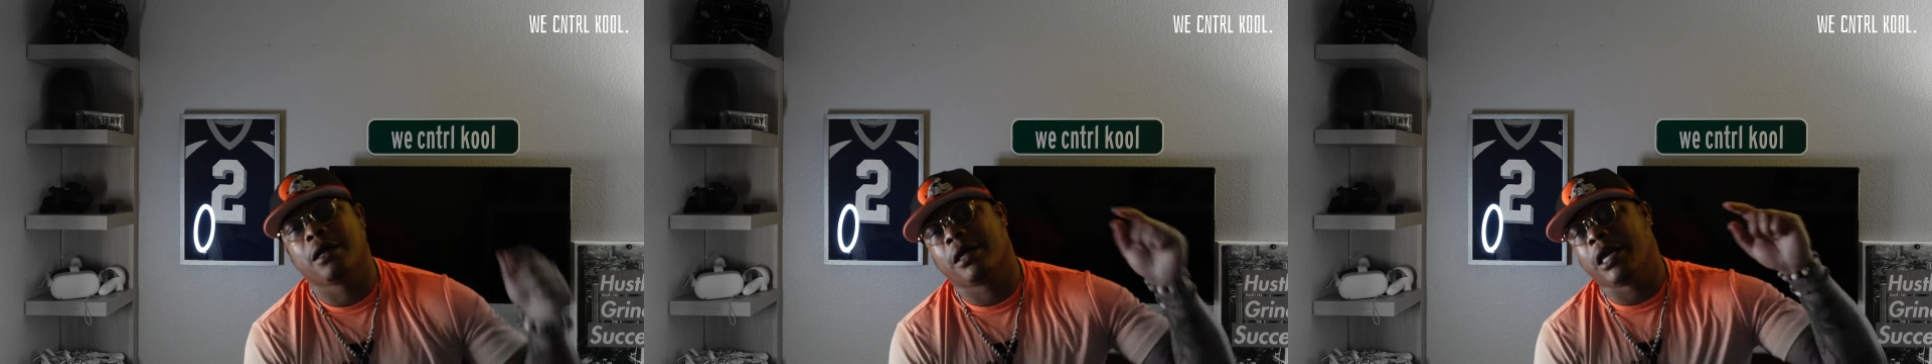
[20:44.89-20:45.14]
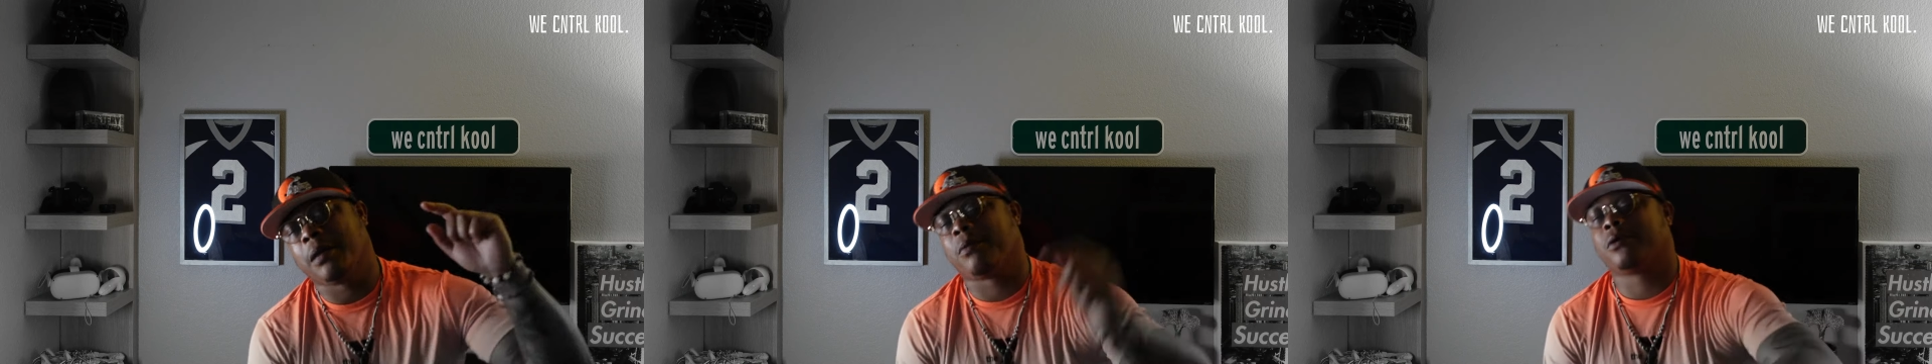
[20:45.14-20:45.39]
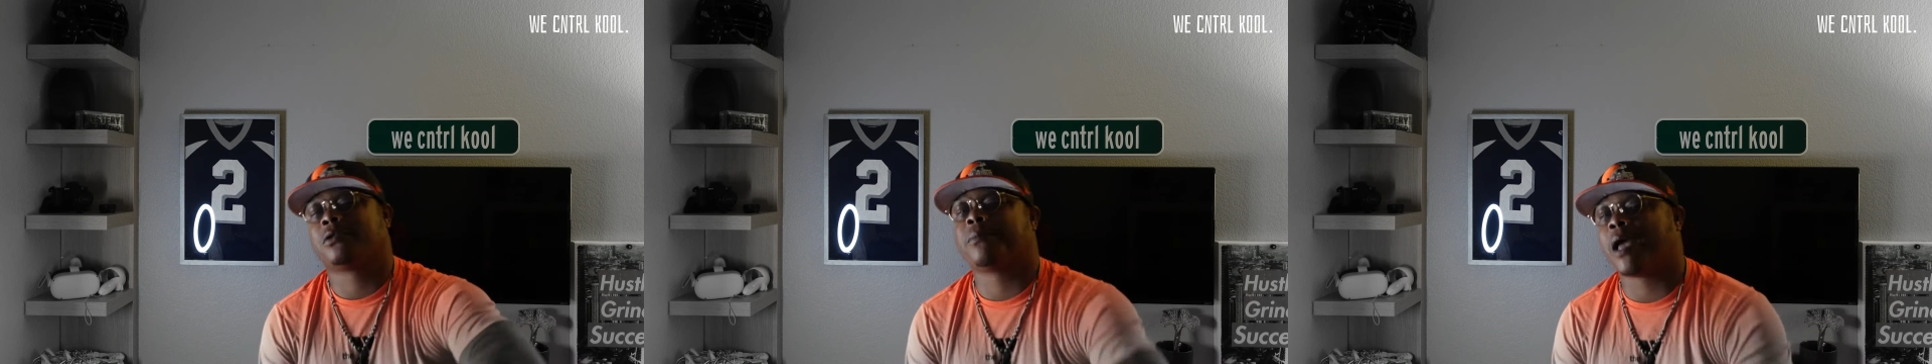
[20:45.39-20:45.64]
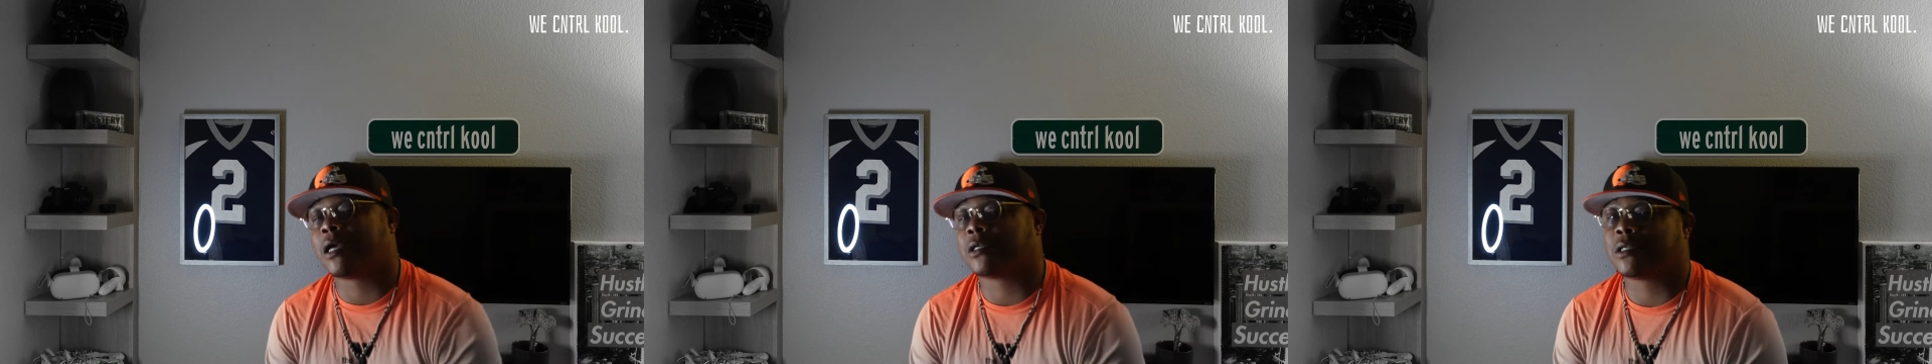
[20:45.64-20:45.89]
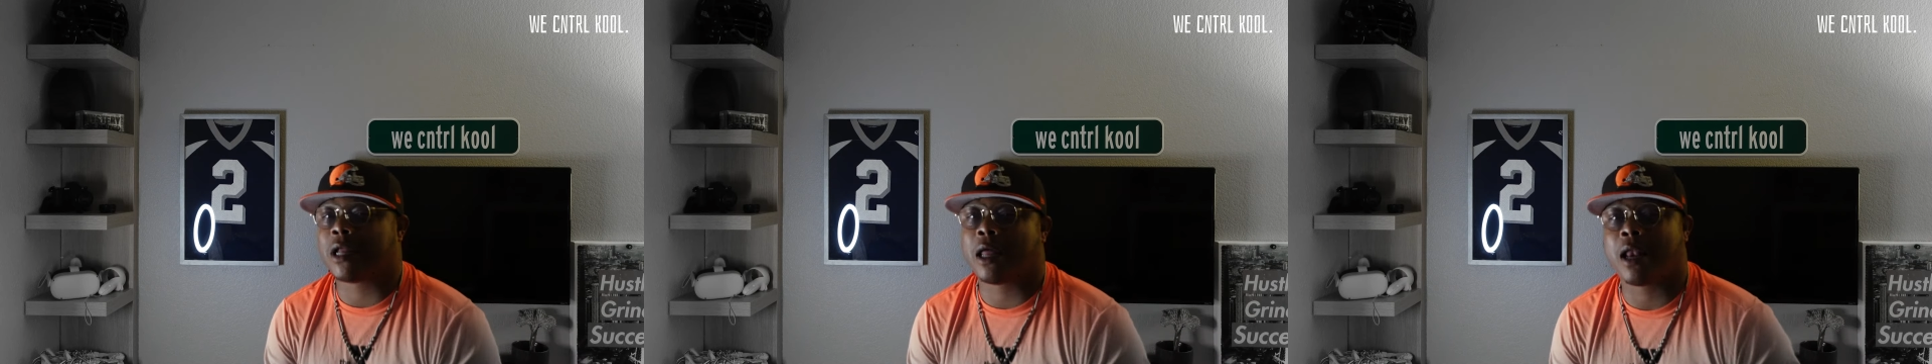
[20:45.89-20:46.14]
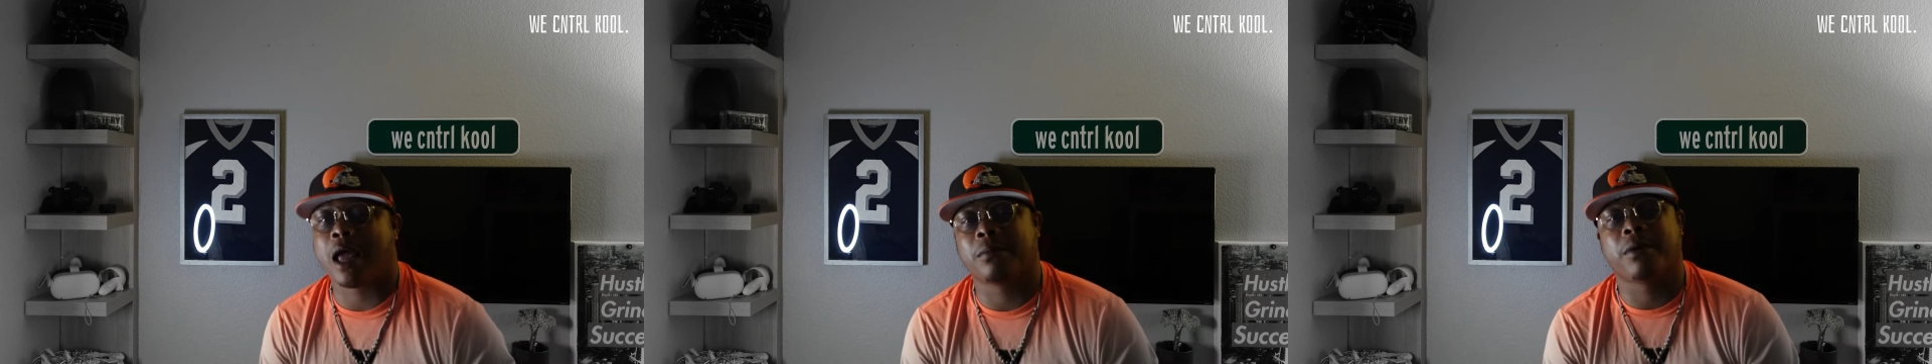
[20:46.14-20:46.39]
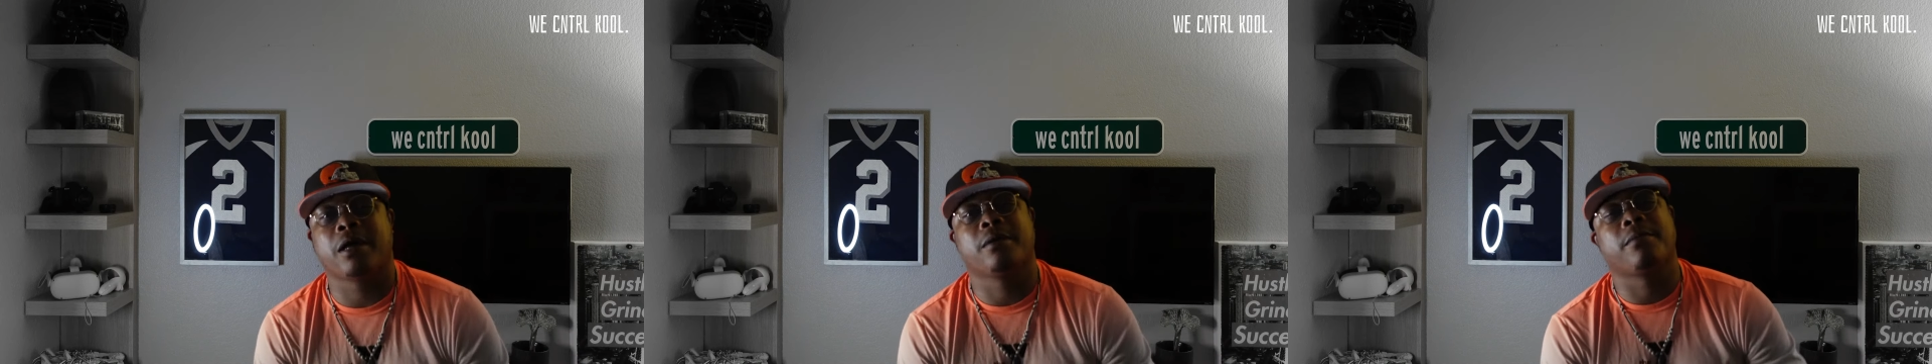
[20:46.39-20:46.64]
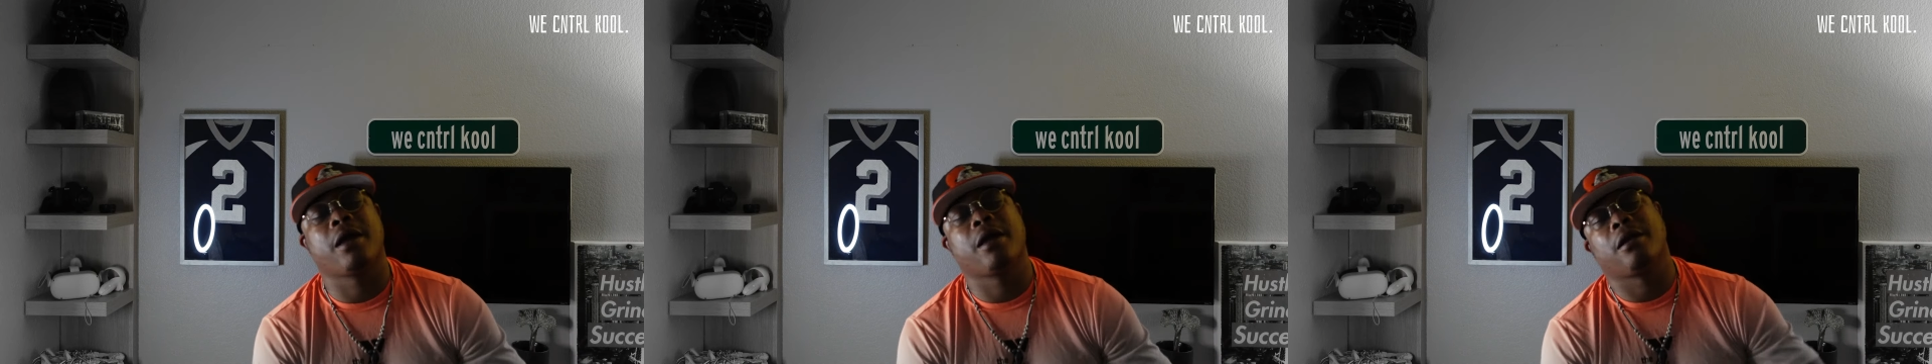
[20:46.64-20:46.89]
Keep on smashing that like
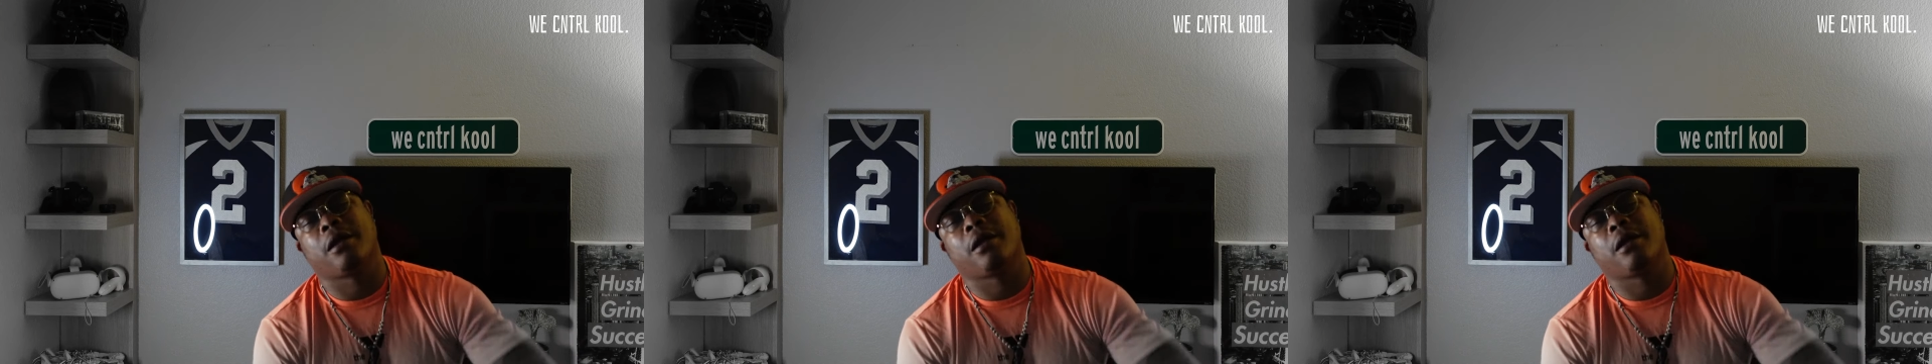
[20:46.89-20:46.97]
button, man.